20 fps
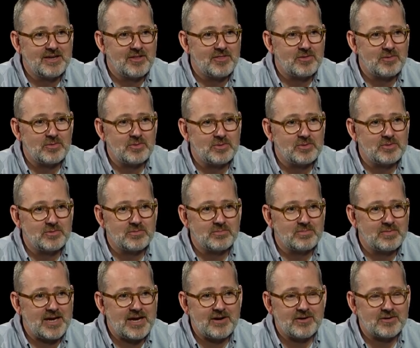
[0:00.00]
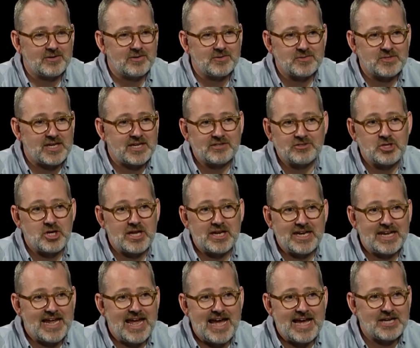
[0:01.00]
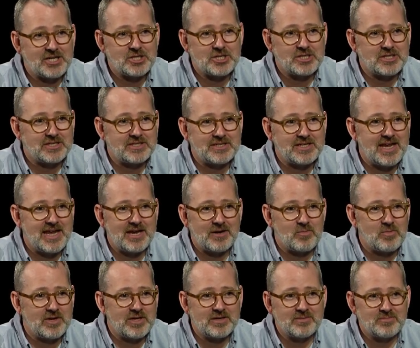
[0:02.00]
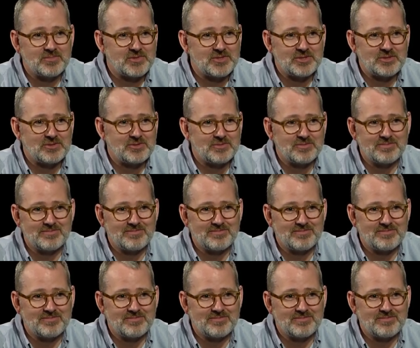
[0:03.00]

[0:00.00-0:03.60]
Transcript: through characters like Johnny Cash and Hank Williams who